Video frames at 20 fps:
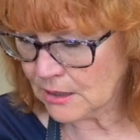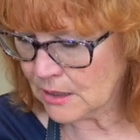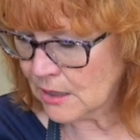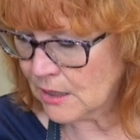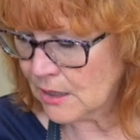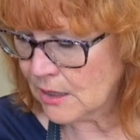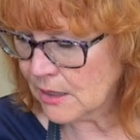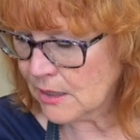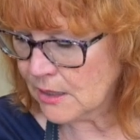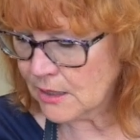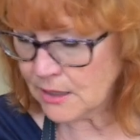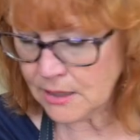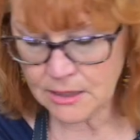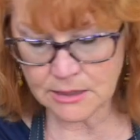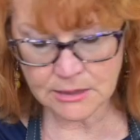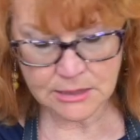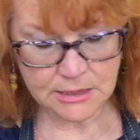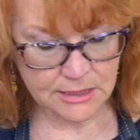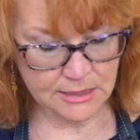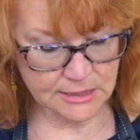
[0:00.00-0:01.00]
I
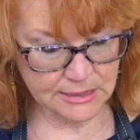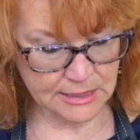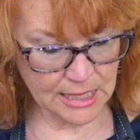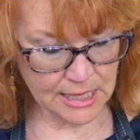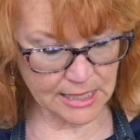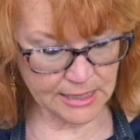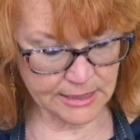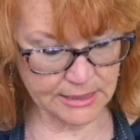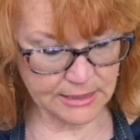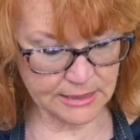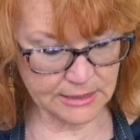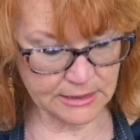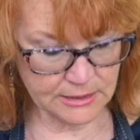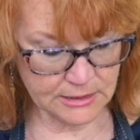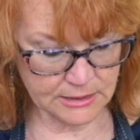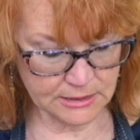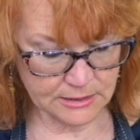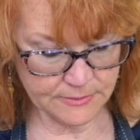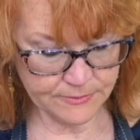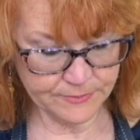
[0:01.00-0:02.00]

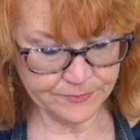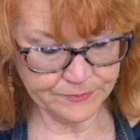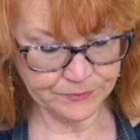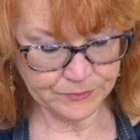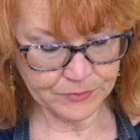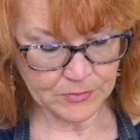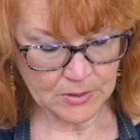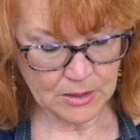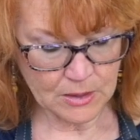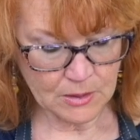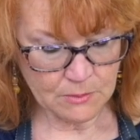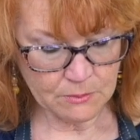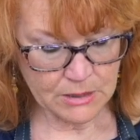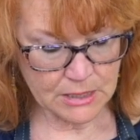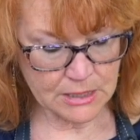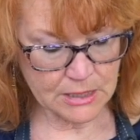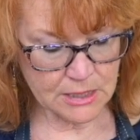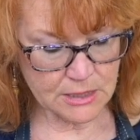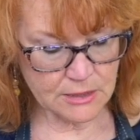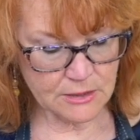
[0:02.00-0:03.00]
decided,
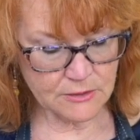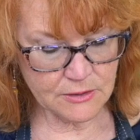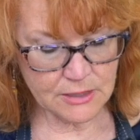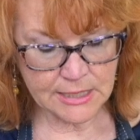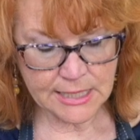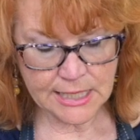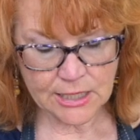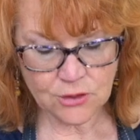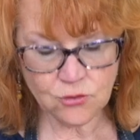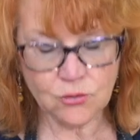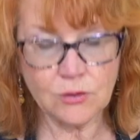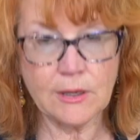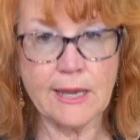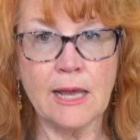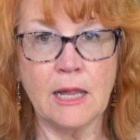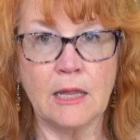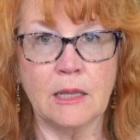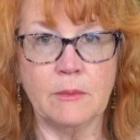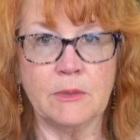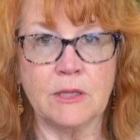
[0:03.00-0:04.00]
because of the natural
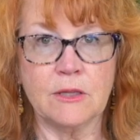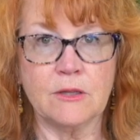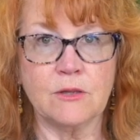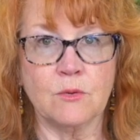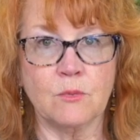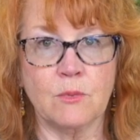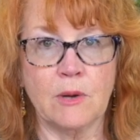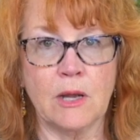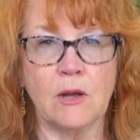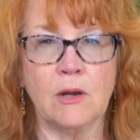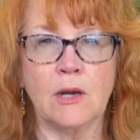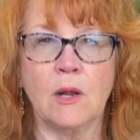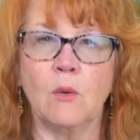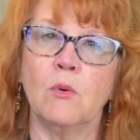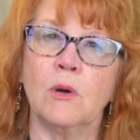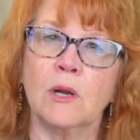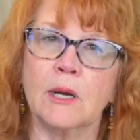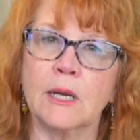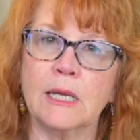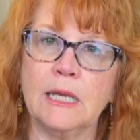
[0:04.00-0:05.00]
elements around, I
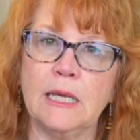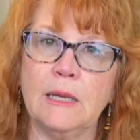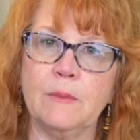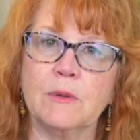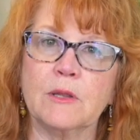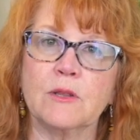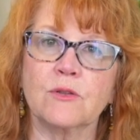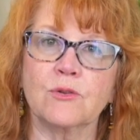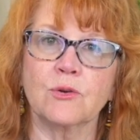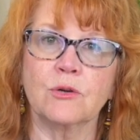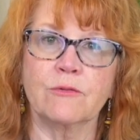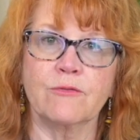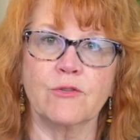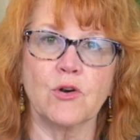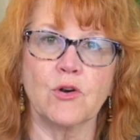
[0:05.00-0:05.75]
want to keep it sort of